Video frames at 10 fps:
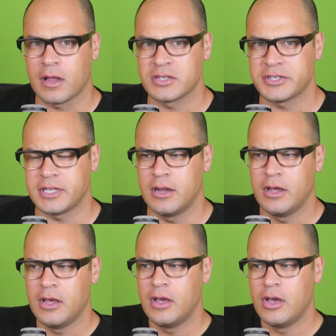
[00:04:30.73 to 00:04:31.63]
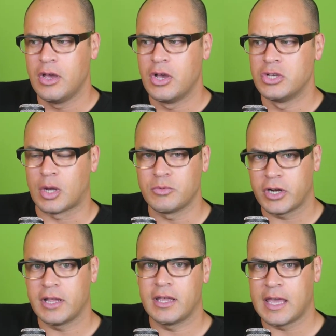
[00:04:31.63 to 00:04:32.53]
So I said, so I'm
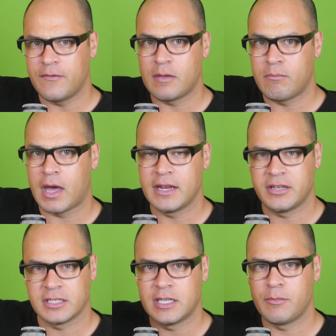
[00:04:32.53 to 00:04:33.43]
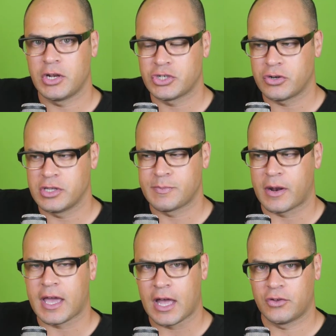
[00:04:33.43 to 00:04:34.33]
trying to give them money to extend my insurance, but
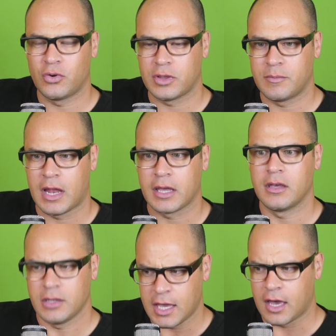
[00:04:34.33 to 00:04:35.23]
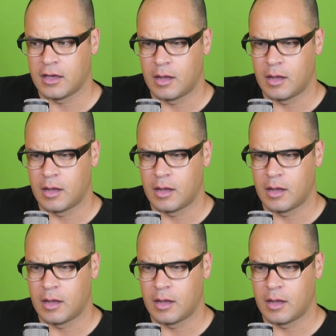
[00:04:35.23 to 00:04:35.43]
I can't talk to them. They're like, yeah.